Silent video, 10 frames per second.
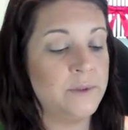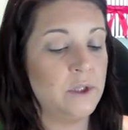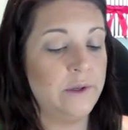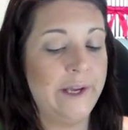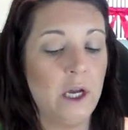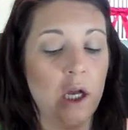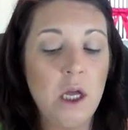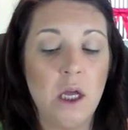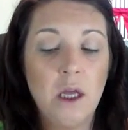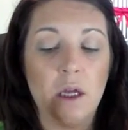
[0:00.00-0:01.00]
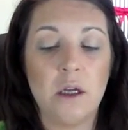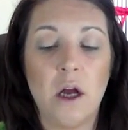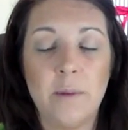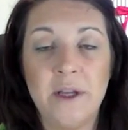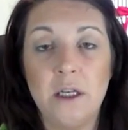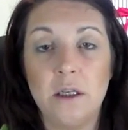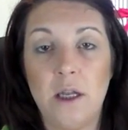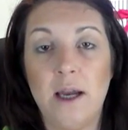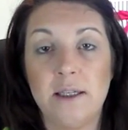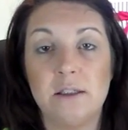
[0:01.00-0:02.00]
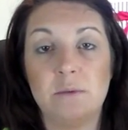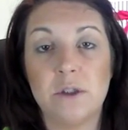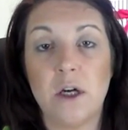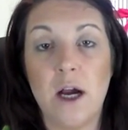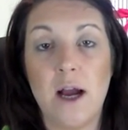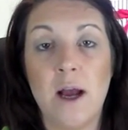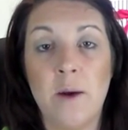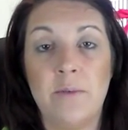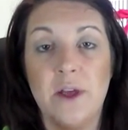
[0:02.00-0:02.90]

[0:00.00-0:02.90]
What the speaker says: So yeah, comment, like, subscribe.